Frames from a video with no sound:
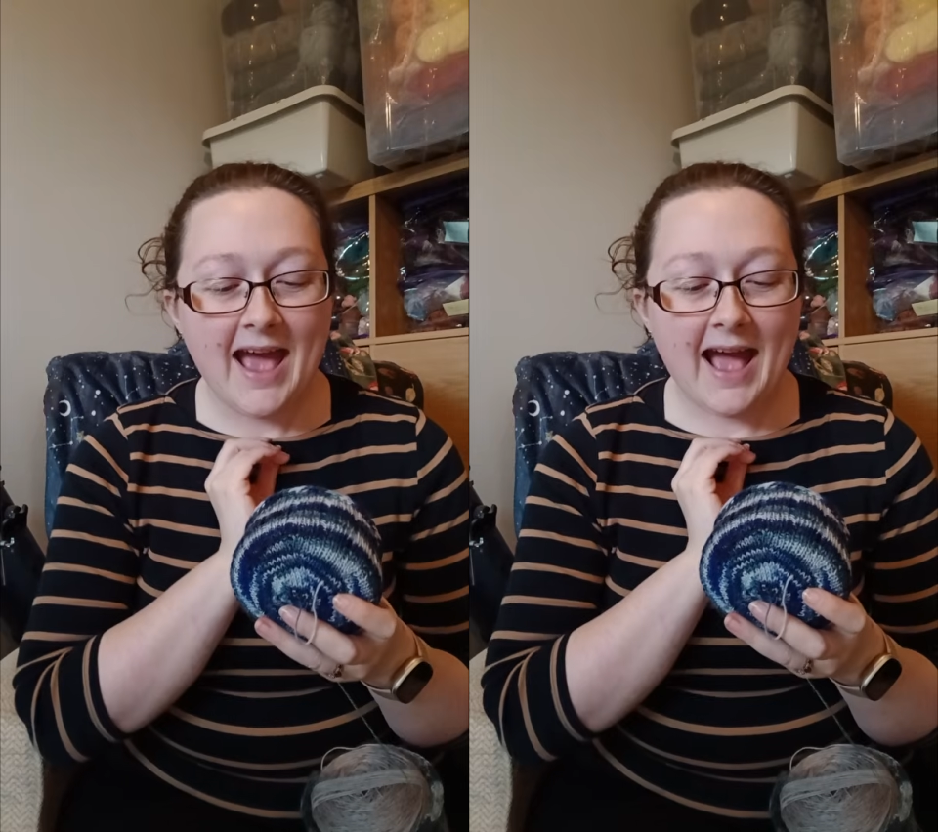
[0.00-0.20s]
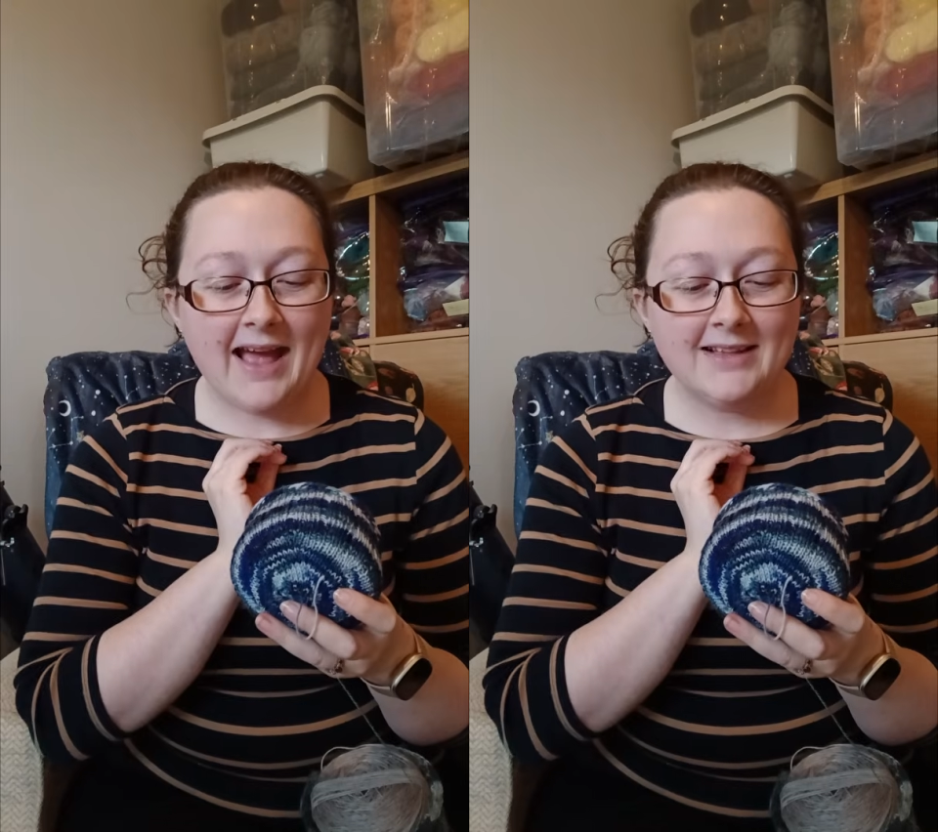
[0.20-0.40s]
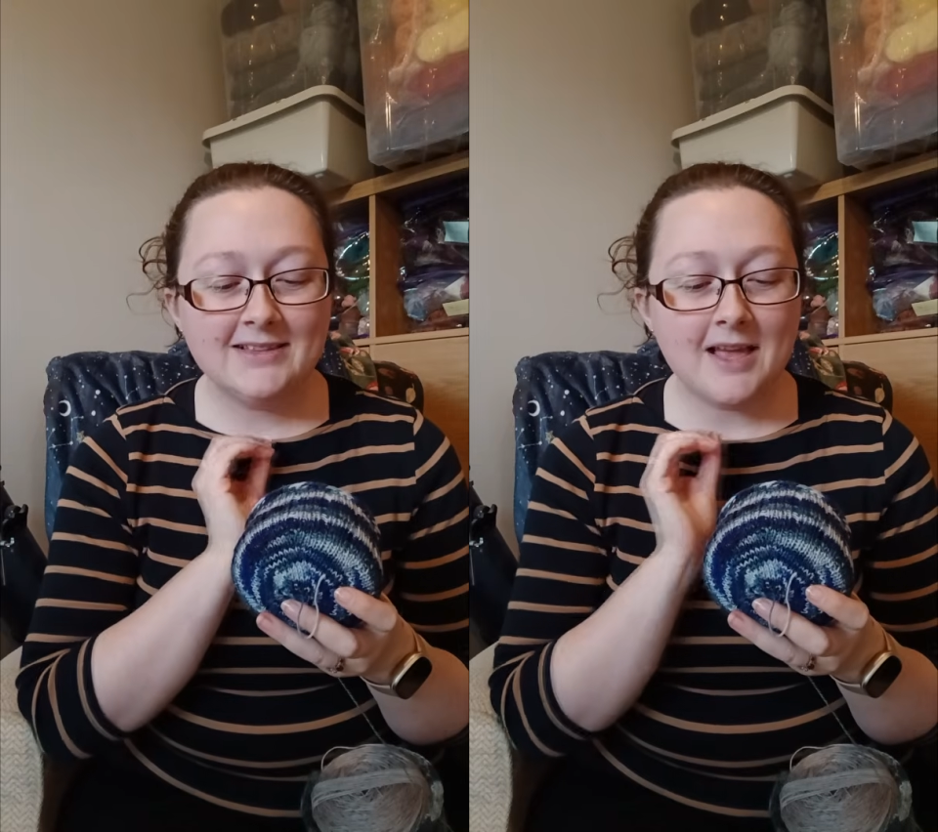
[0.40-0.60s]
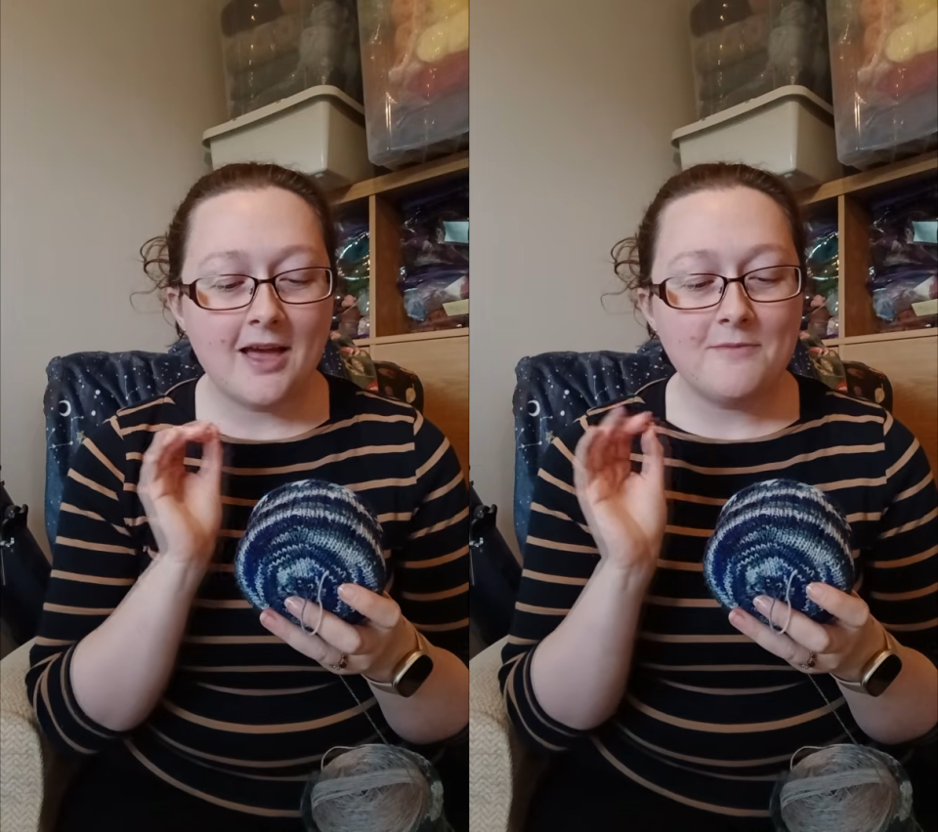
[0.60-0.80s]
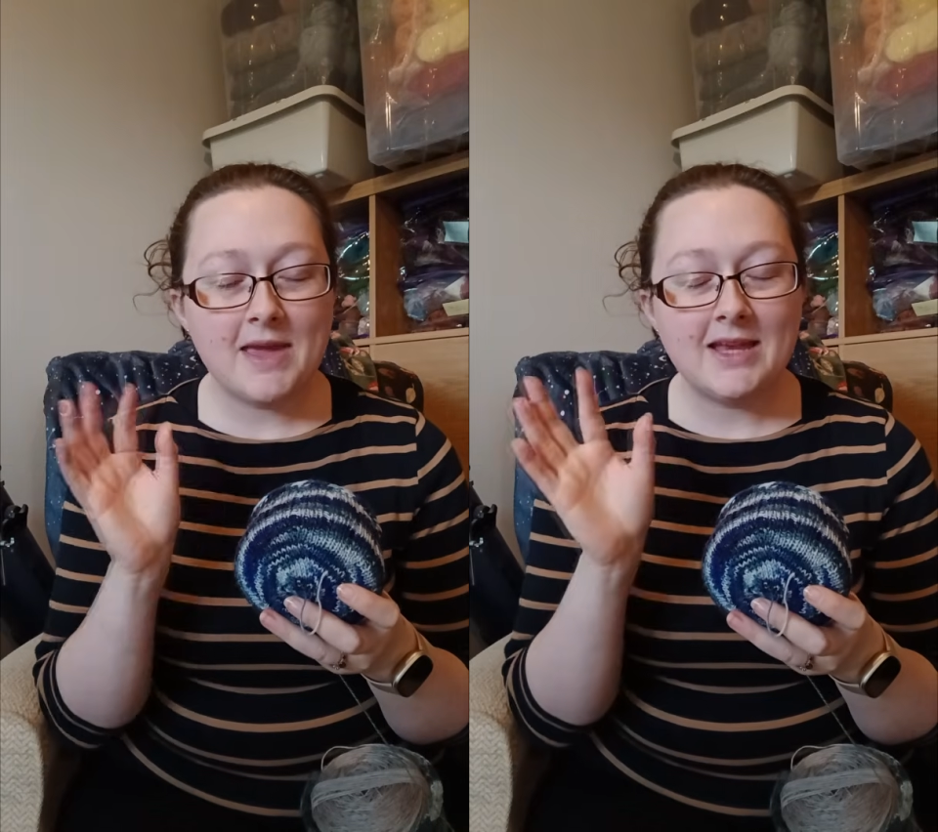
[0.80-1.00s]
And
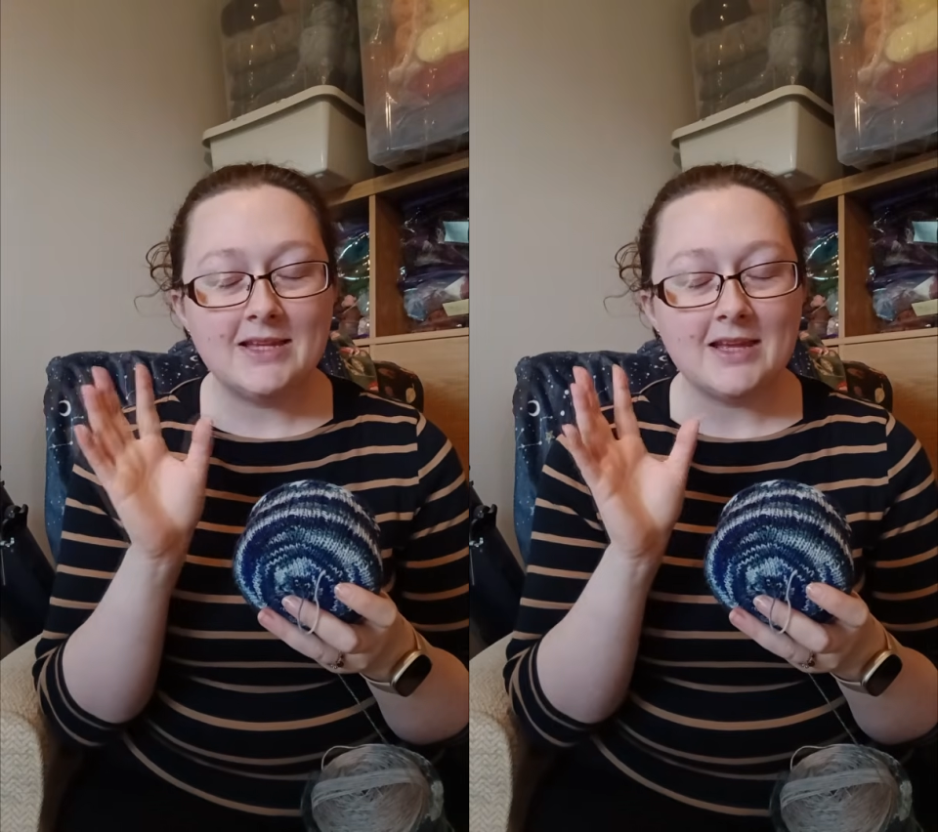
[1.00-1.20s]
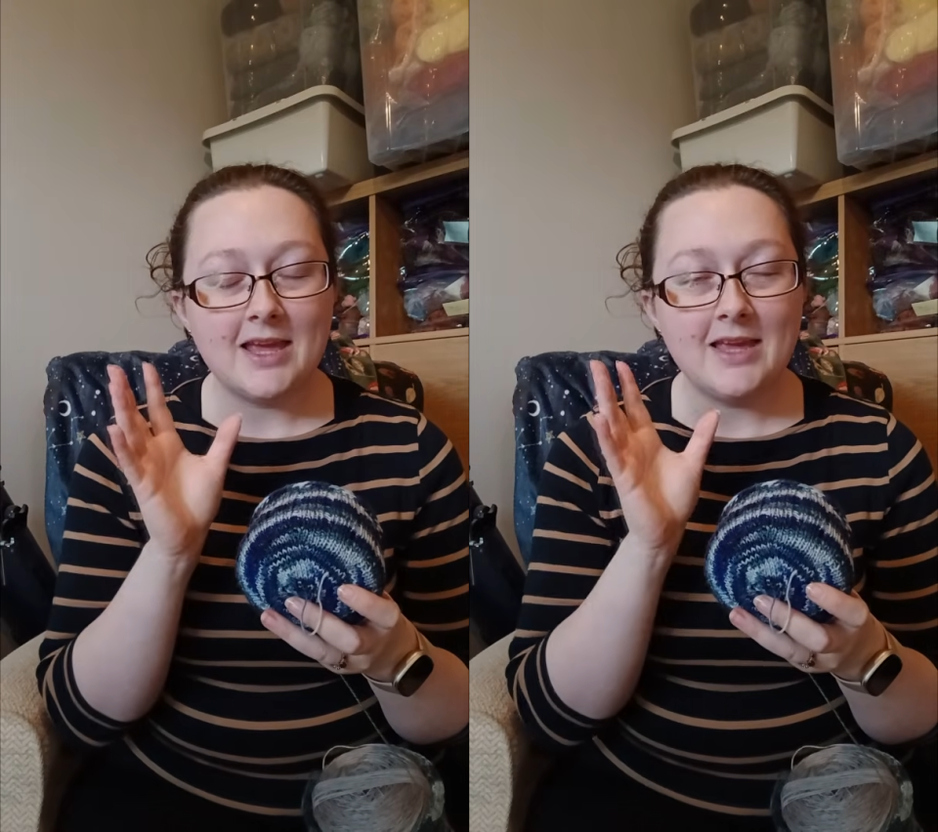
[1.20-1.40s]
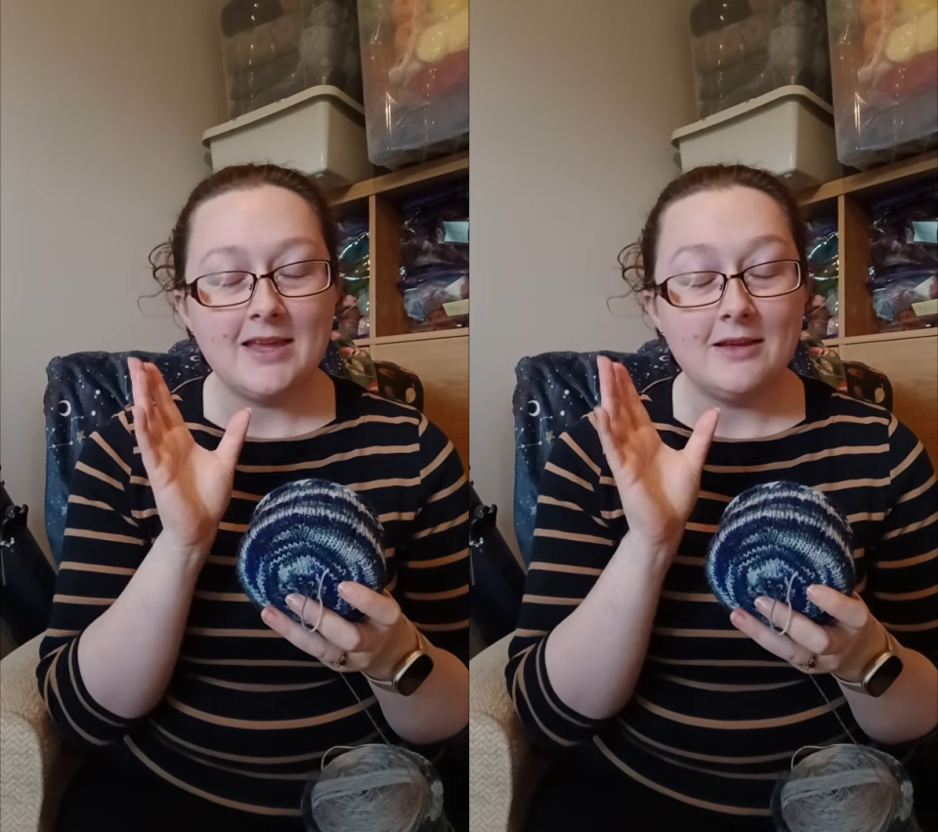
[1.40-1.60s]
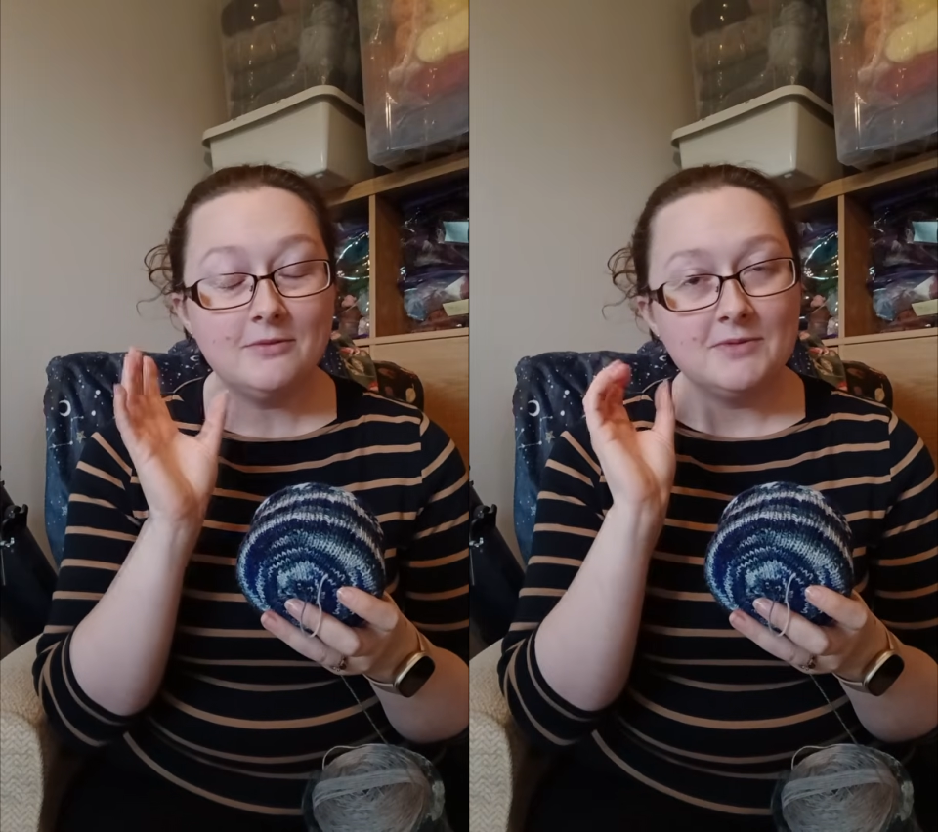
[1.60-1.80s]
I made a